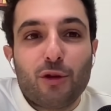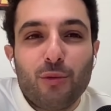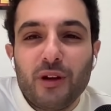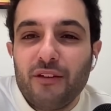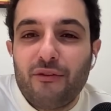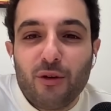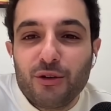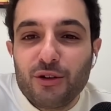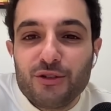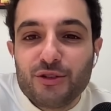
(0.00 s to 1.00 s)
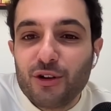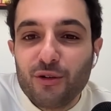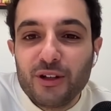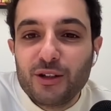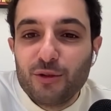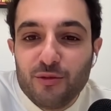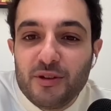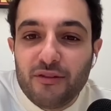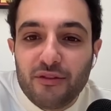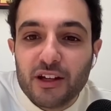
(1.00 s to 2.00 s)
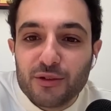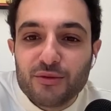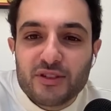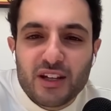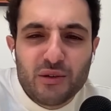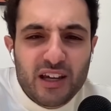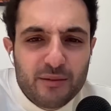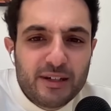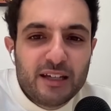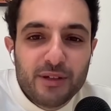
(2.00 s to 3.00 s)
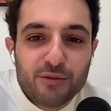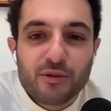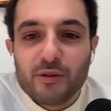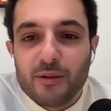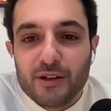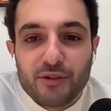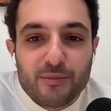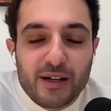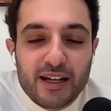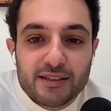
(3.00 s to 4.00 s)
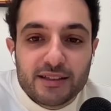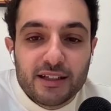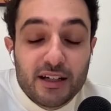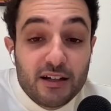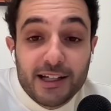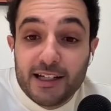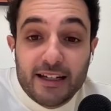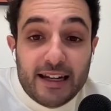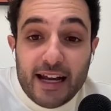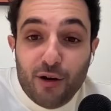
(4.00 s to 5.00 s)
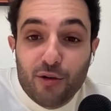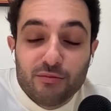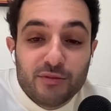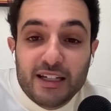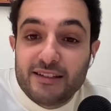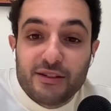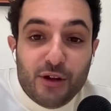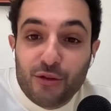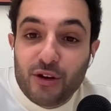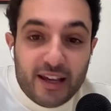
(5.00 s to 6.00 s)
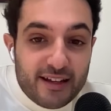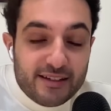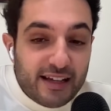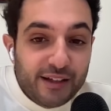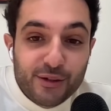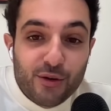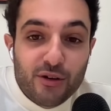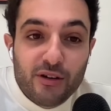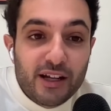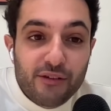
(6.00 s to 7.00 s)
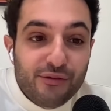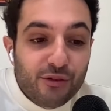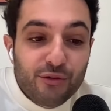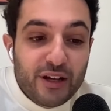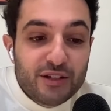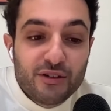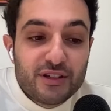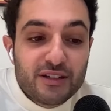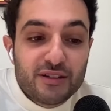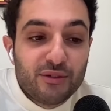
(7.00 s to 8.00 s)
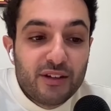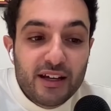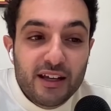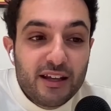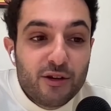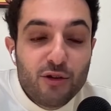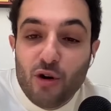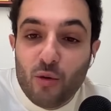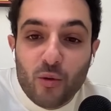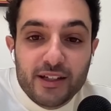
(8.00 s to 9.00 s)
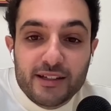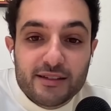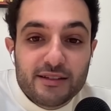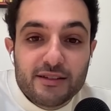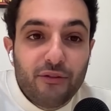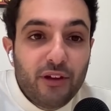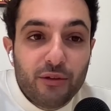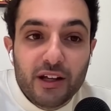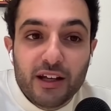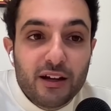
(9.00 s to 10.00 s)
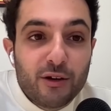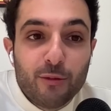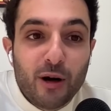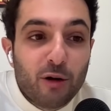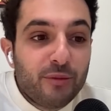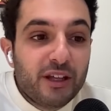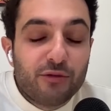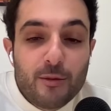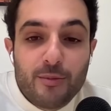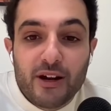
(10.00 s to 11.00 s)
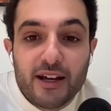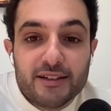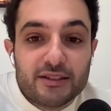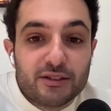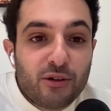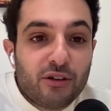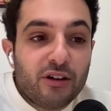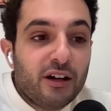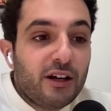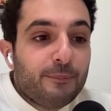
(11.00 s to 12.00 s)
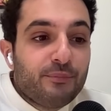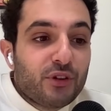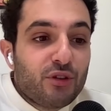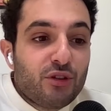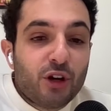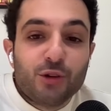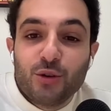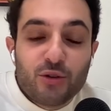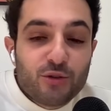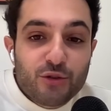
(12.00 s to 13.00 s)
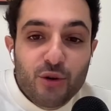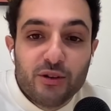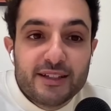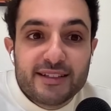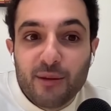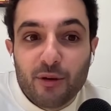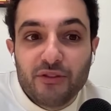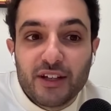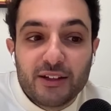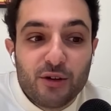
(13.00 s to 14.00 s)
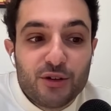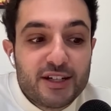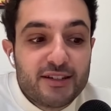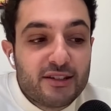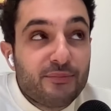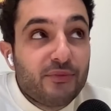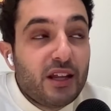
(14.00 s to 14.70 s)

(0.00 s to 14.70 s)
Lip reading: 3, 4 years ago, it could be fear to say, okay, maybe we will be replaced. Now it's not the case at all. Like for radiologists today, no one is fearing about being replaced or not to control this type of technologies.